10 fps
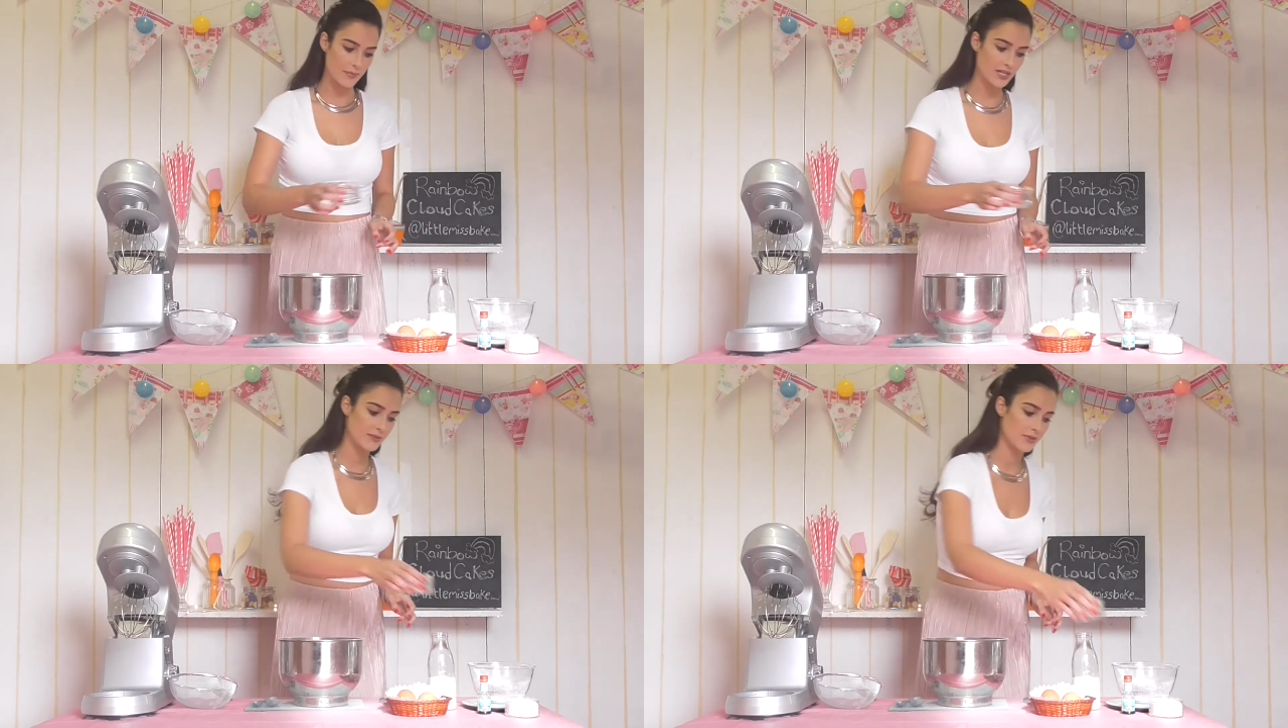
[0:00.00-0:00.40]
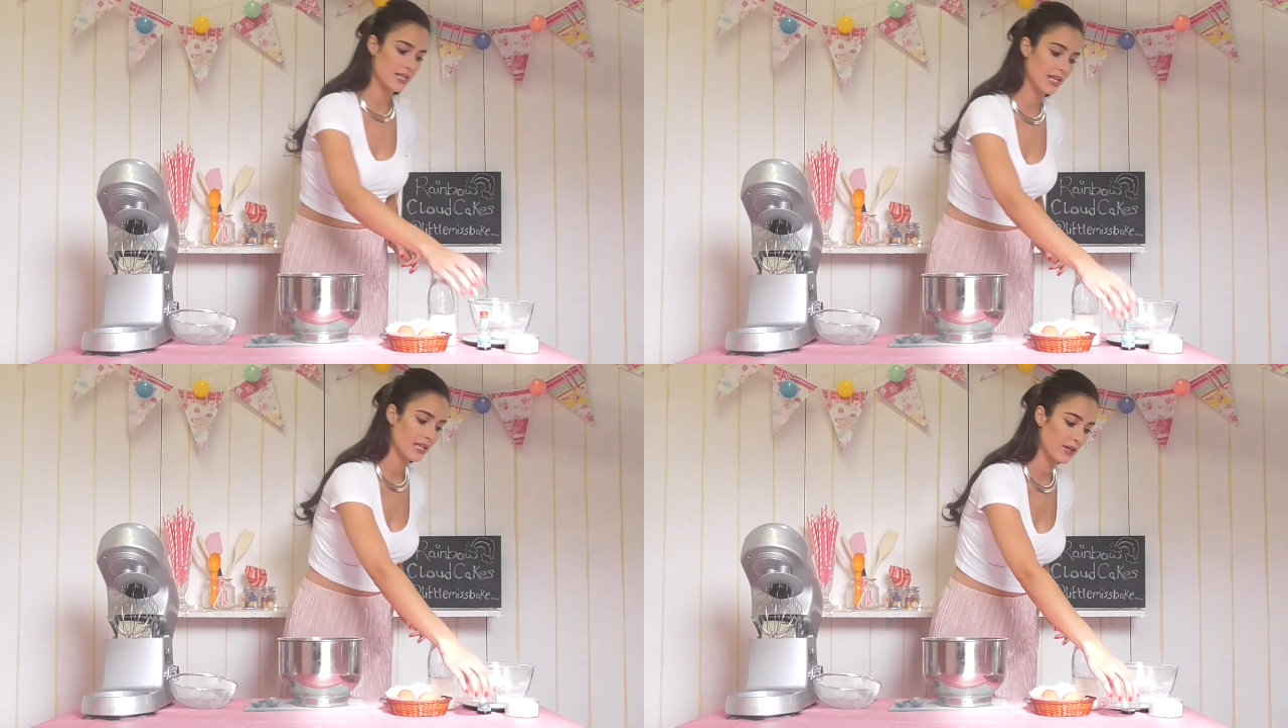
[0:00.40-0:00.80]
has been
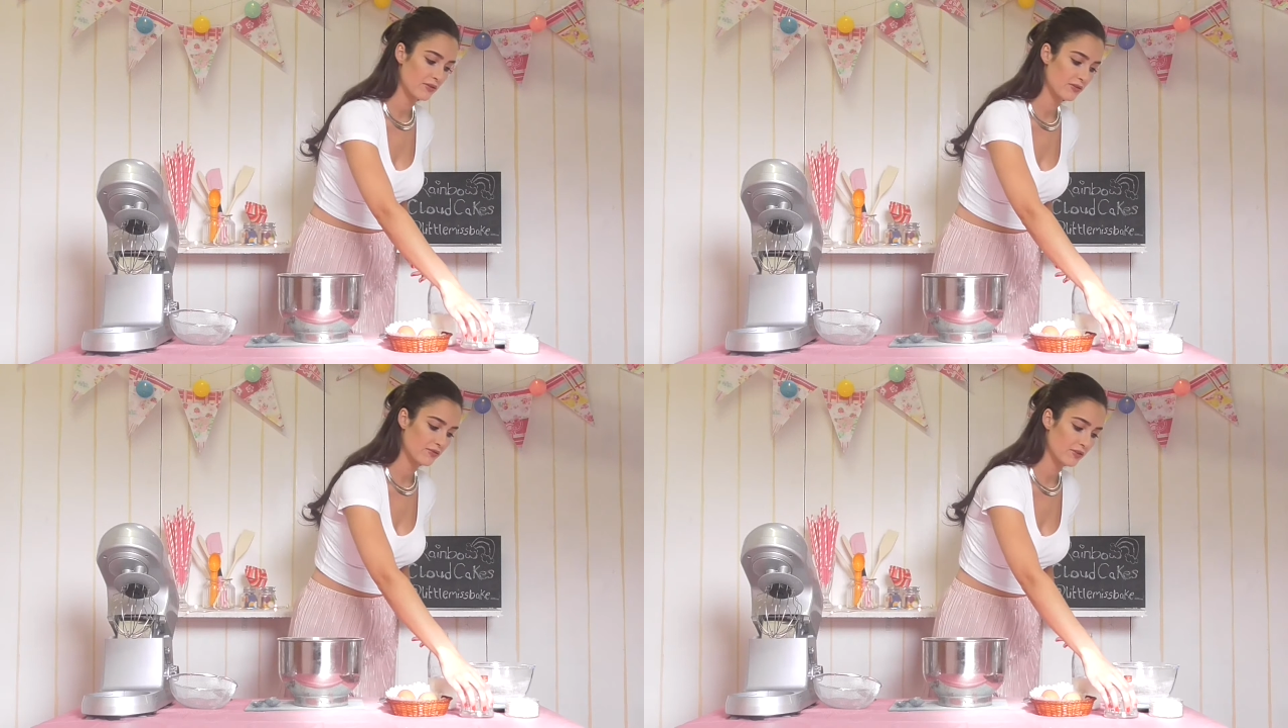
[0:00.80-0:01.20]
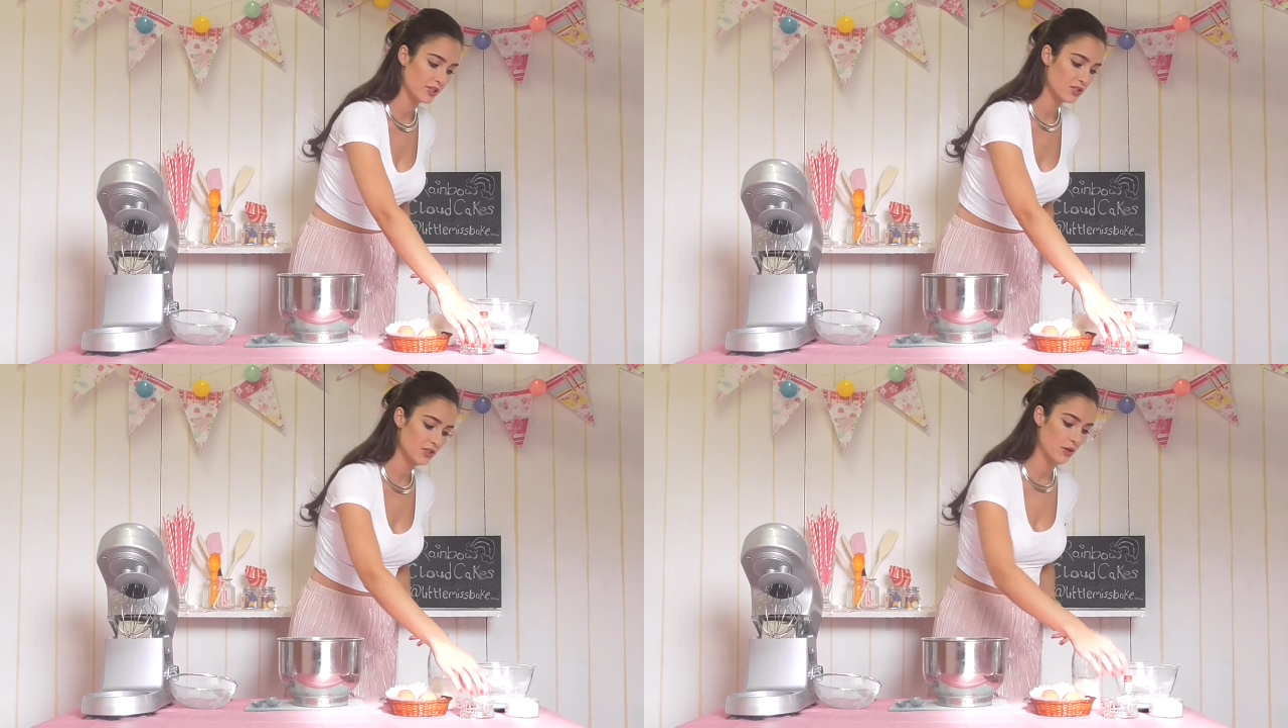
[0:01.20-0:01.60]
taken out of the
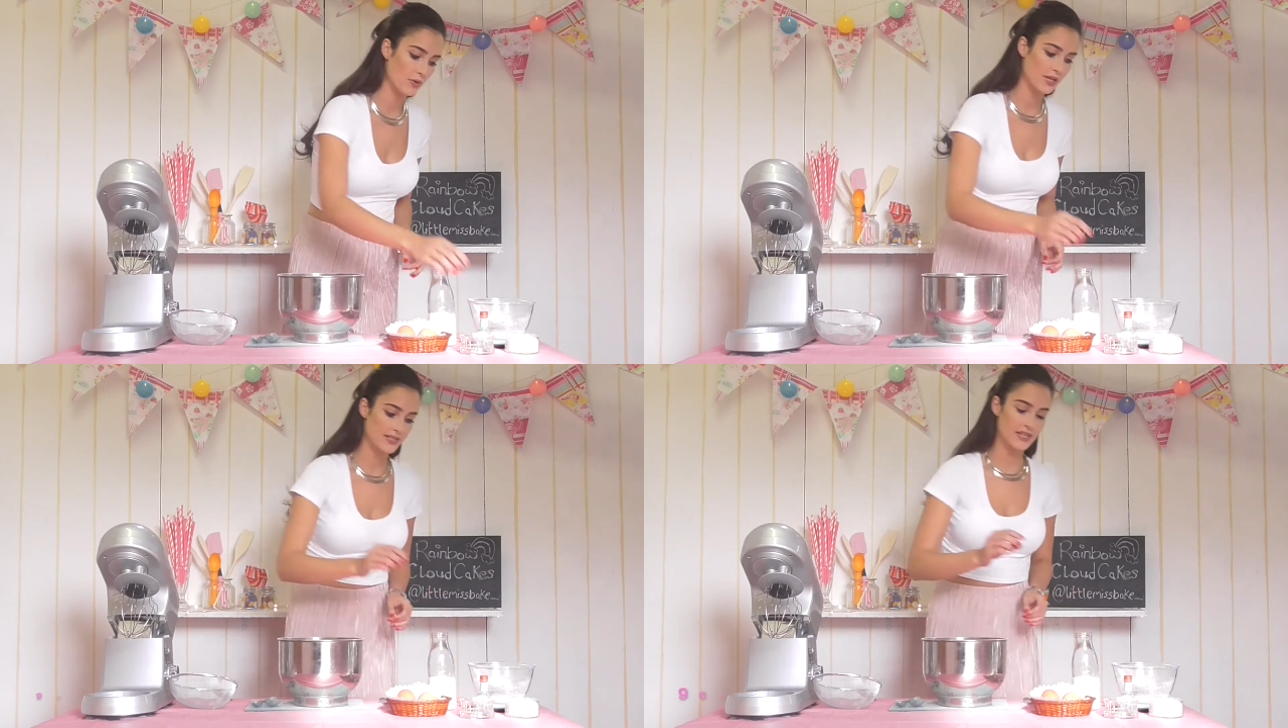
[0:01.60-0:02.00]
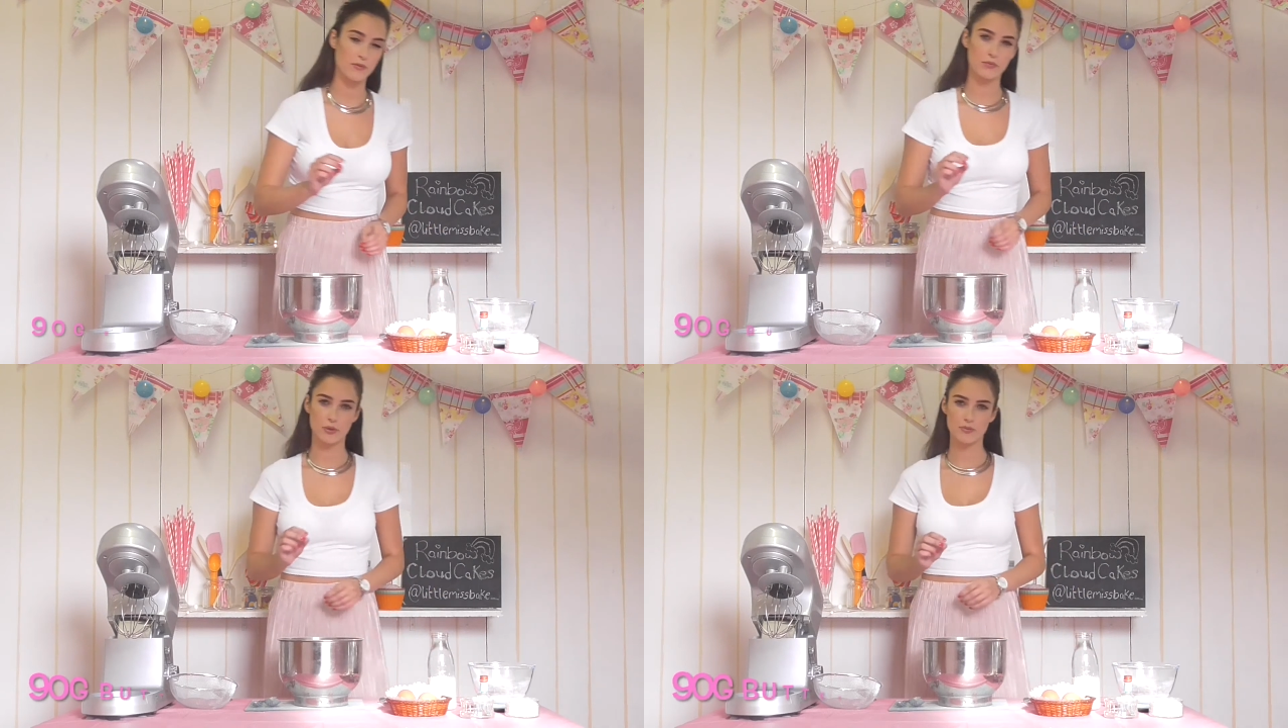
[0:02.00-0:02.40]
fridge, so it's
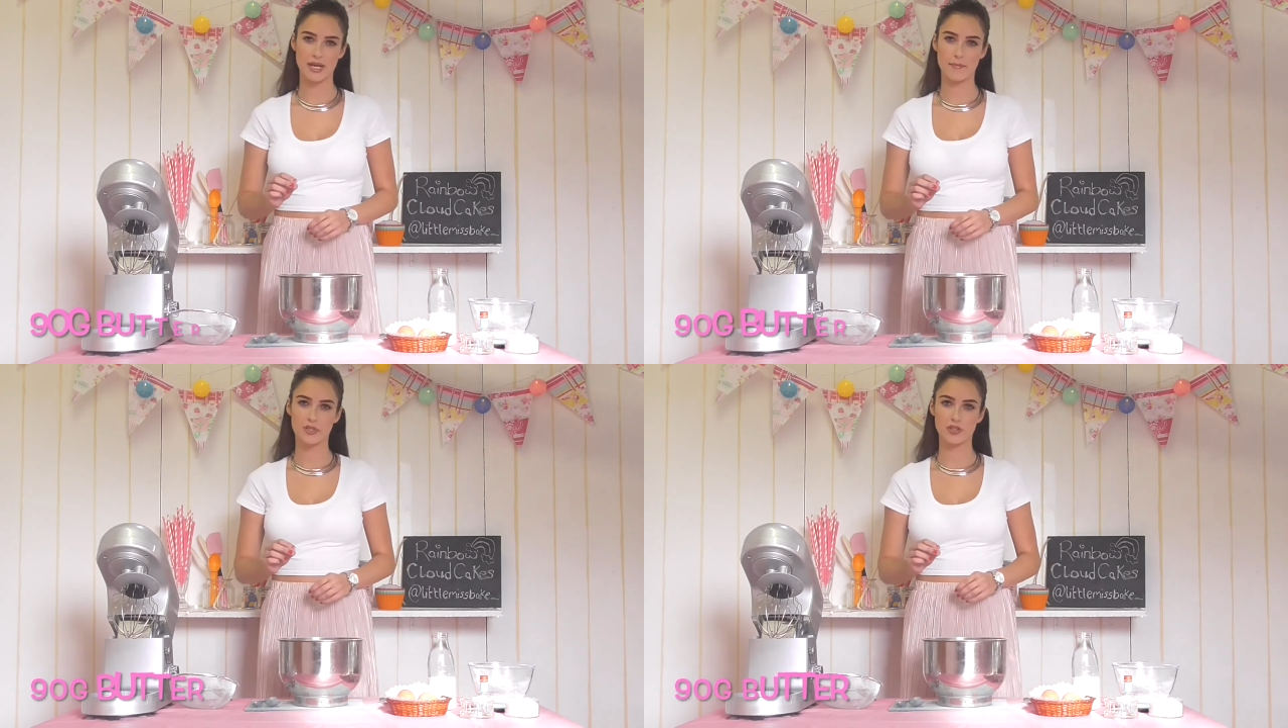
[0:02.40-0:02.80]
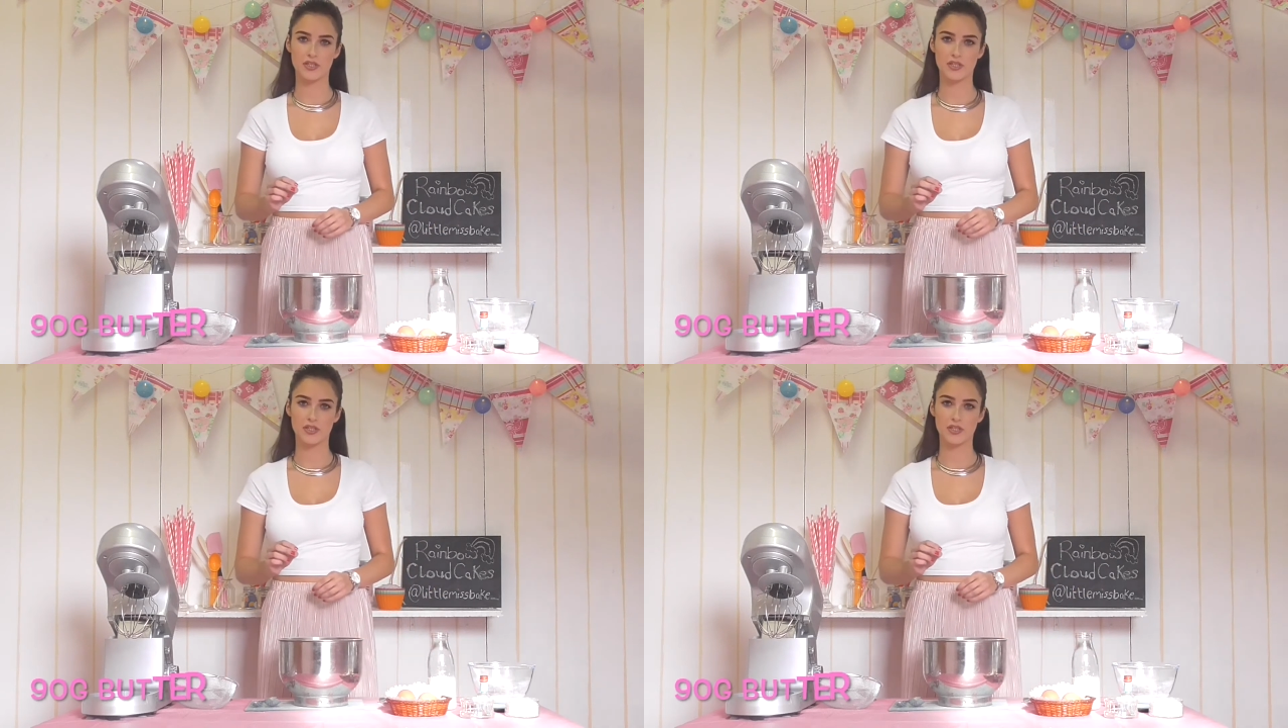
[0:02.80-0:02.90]
at room temperature.